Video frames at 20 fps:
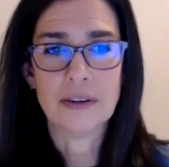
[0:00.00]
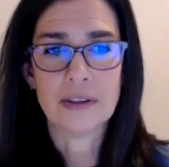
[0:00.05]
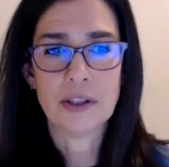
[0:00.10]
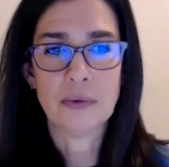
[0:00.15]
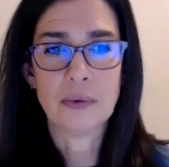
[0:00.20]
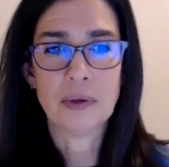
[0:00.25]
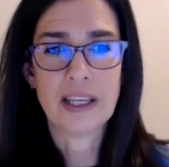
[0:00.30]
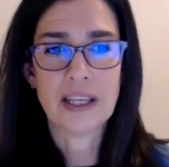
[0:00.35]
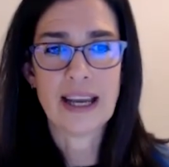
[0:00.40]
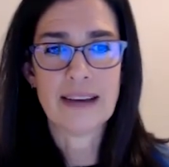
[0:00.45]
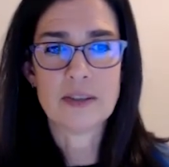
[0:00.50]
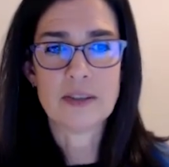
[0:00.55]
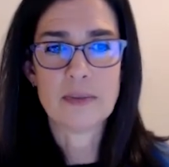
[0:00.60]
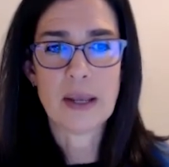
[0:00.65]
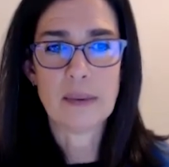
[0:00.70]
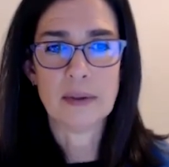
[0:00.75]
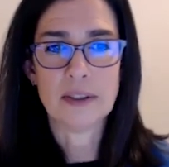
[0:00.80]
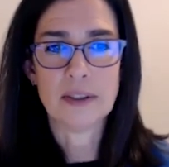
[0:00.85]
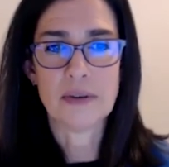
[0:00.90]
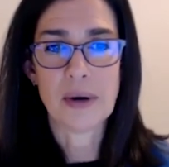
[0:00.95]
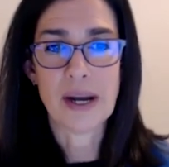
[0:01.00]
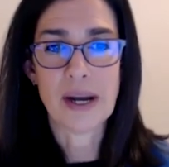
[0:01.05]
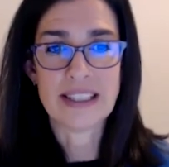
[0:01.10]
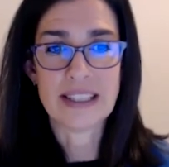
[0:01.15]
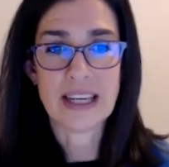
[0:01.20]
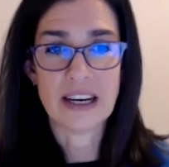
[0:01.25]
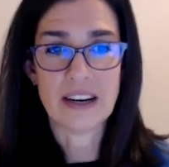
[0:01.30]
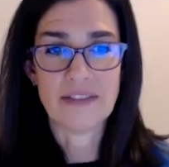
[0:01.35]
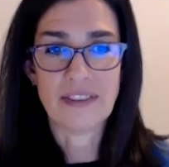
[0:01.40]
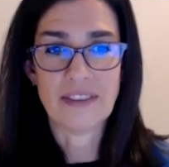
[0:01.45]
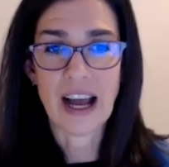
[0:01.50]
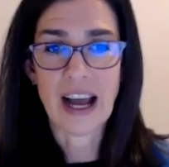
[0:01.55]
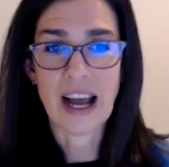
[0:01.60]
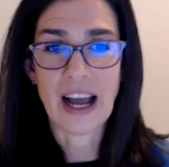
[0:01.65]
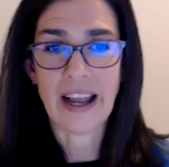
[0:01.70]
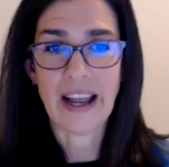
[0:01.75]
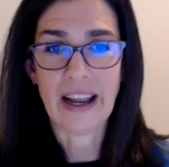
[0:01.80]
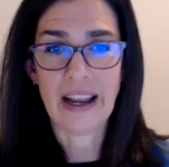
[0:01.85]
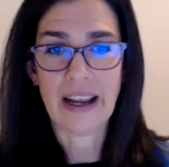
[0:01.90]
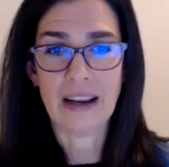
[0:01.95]
You really have to be able to
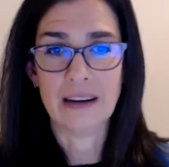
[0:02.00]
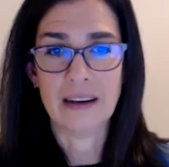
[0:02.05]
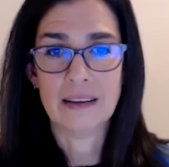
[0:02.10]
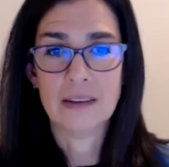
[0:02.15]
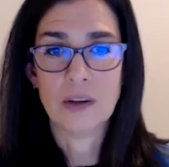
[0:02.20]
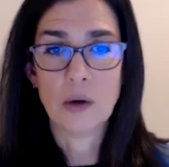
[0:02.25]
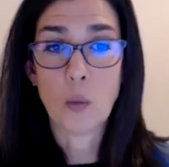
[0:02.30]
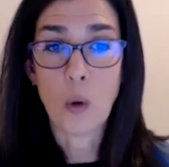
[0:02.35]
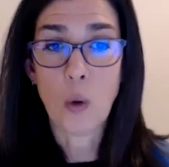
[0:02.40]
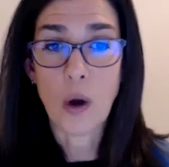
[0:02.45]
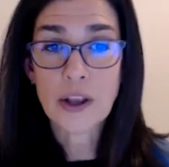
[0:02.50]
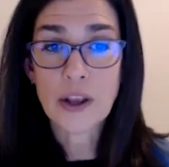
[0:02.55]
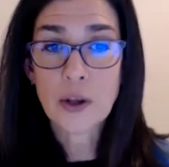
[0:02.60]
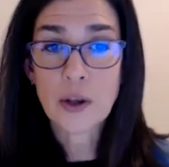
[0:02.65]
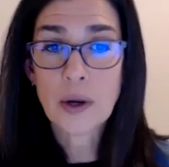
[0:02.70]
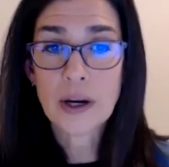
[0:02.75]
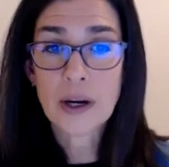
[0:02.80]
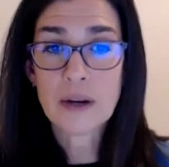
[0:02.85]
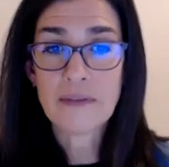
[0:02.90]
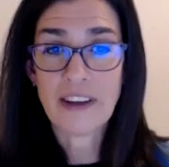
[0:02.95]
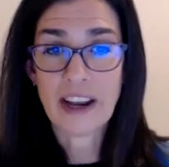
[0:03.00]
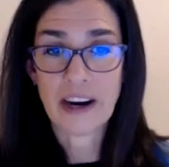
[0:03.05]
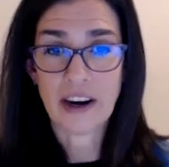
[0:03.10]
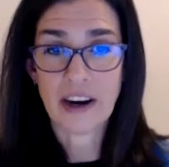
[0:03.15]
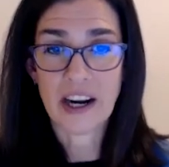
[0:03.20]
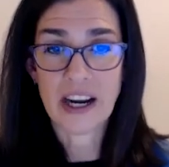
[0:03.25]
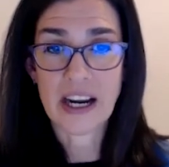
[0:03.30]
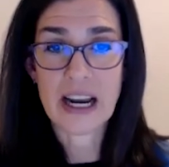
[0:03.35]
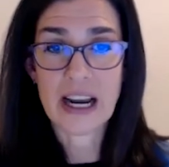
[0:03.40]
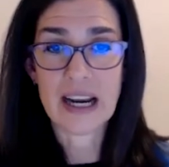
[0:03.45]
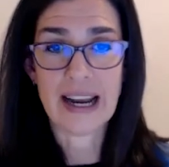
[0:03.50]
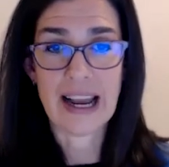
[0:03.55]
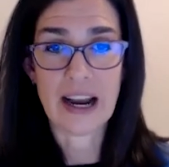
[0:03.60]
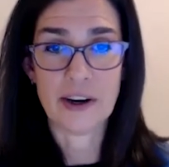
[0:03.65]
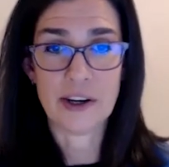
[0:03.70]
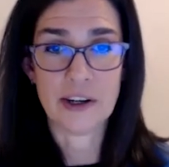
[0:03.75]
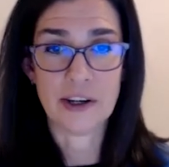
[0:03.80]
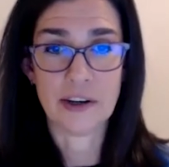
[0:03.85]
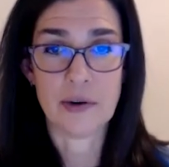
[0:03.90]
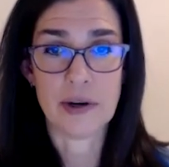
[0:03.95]
identify what you want to vary and how
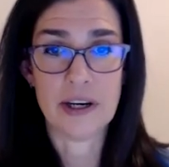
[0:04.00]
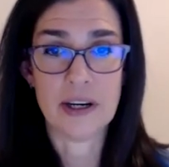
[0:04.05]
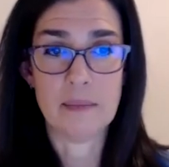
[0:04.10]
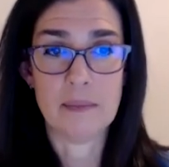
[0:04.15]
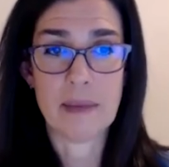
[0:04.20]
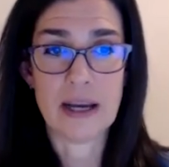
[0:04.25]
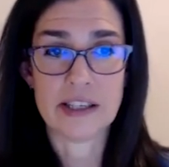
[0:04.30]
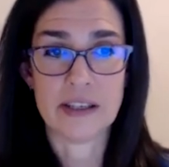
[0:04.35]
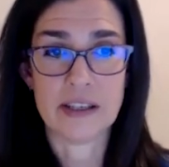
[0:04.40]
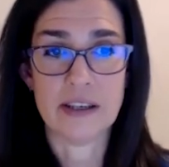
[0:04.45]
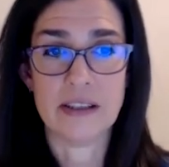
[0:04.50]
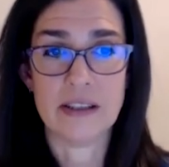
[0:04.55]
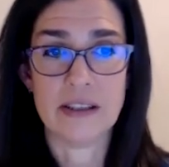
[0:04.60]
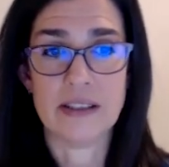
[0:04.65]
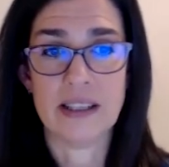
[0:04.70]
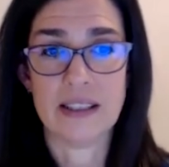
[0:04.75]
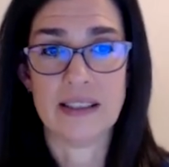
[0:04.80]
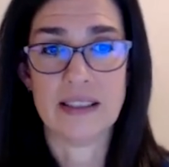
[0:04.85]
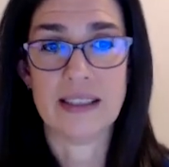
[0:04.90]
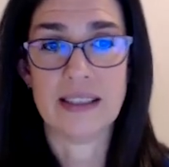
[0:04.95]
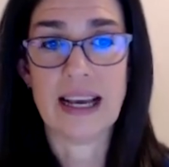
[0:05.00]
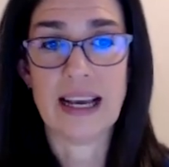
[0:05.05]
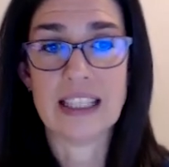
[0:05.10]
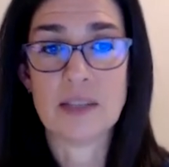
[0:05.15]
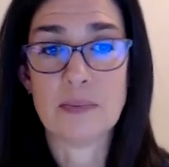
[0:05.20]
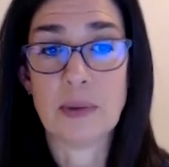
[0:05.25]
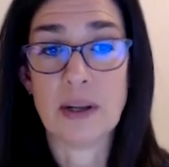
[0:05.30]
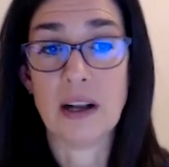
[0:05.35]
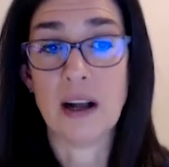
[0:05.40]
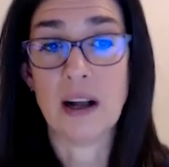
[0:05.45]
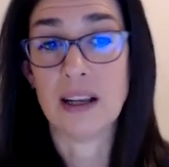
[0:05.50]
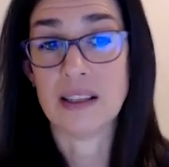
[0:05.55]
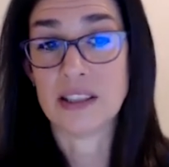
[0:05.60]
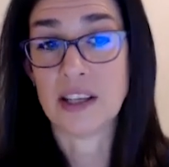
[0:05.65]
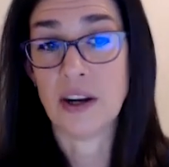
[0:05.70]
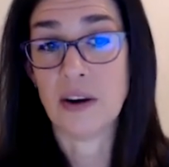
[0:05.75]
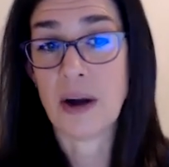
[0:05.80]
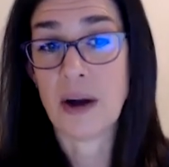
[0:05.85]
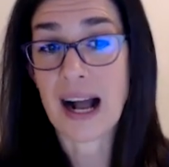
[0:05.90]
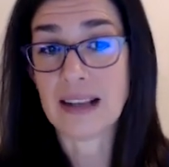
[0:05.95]
you're going to measure success, but
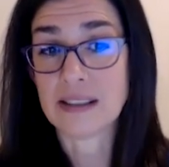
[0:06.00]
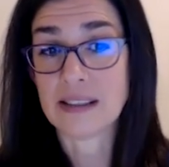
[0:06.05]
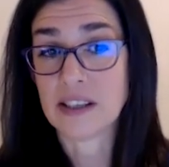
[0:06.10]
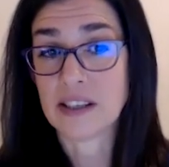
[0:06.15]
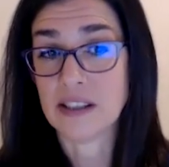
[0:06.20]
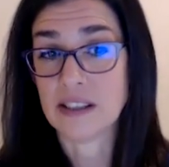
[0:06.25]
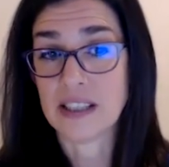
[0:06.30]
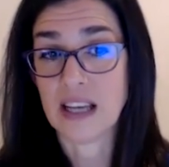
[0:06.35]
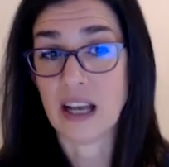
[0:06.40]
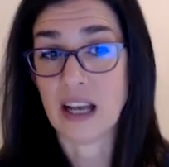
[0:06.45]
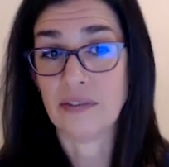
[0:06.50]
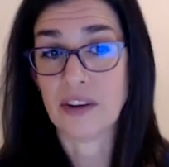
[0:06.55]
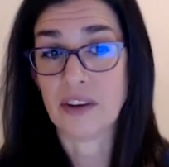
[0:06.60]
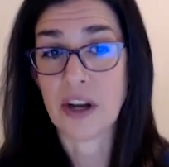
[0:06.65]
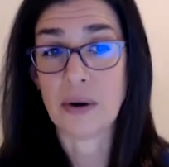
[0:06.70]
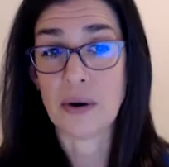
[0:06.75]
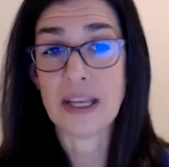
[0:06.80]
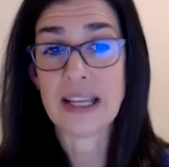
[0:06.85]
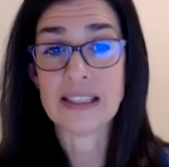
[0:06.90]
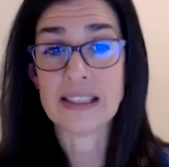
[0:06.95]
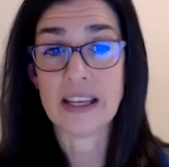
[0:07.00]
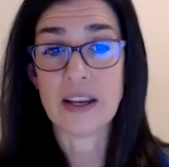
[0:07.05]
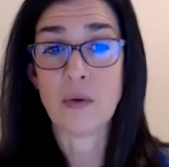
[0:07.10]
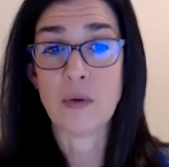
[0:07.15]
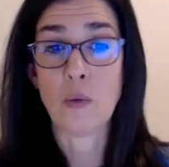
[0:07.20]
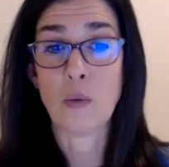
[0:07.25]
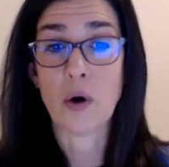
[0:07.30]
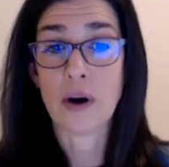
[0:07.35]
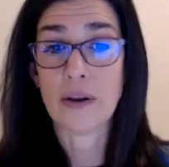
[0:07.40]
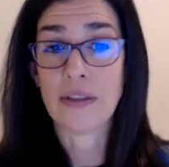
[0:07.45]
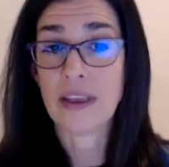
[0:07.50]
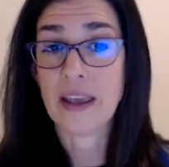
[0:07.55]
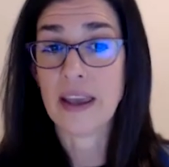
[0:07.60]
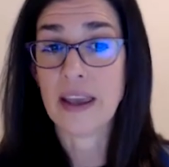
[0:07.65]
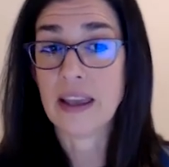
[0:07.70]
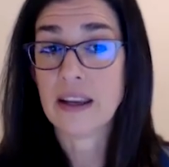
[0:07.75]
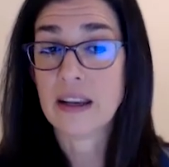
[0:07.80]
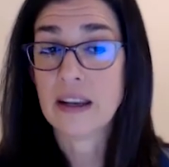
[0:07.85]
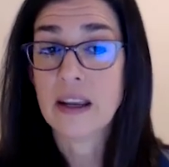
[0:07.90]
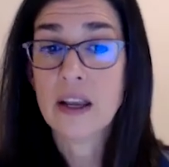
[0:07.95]
also ask yourself, is it worth
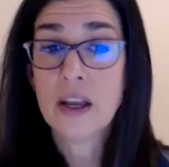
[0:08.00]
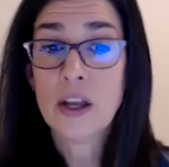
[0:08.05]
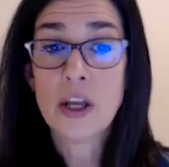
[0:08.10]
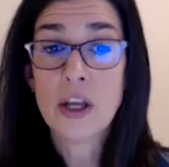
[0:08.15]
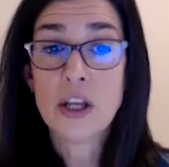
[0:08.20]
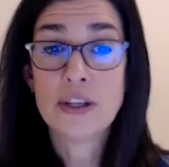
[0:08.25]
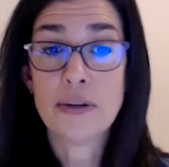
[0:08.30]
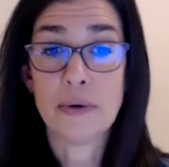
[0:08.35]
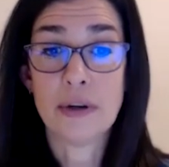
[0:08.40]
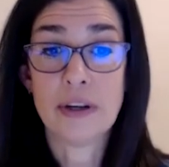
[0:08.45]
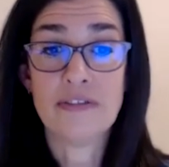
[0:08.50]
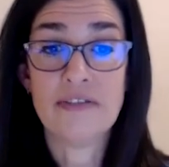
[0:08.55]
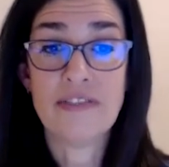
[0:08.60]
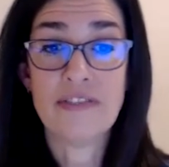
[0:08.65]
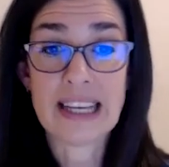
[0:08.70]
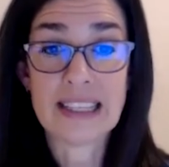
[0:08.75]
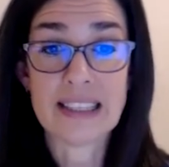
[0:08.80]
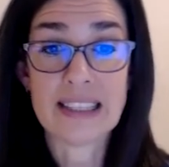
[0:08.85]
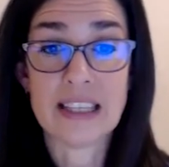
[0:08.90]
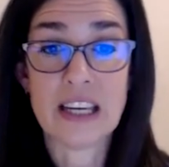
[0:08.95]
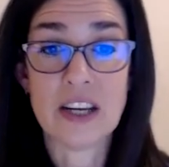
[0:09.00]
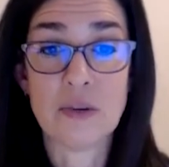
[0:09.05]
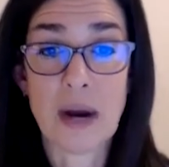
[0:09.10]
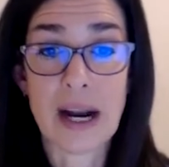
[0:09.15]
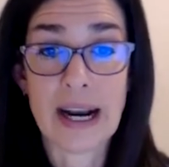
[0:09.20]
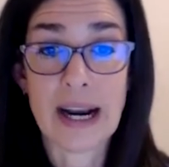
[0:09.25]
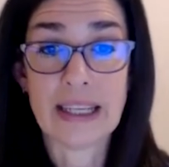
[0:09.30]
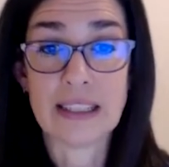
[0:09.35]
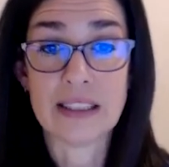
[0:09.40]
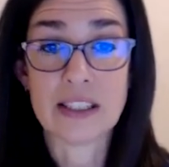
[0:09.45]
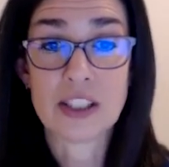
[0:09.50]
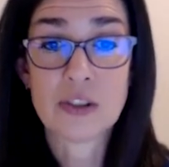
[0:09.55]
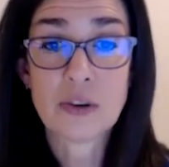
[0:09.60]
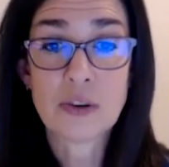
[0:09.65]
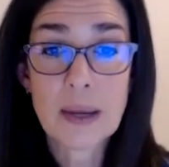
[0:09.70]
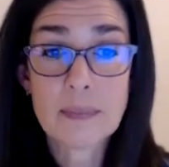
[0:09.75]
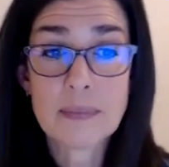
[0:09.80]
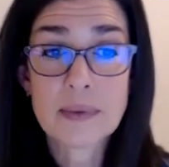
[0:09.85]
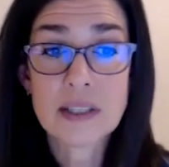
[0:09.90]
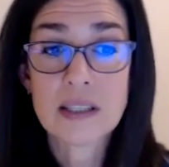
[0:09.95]
it to invest in writing a
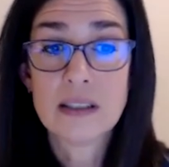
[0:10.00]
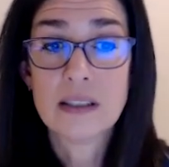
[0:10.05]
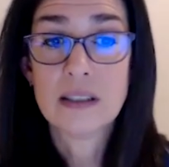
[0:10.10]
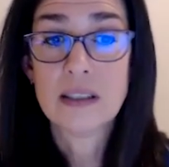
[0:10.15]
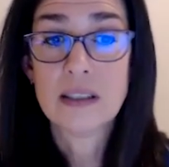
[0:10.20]
script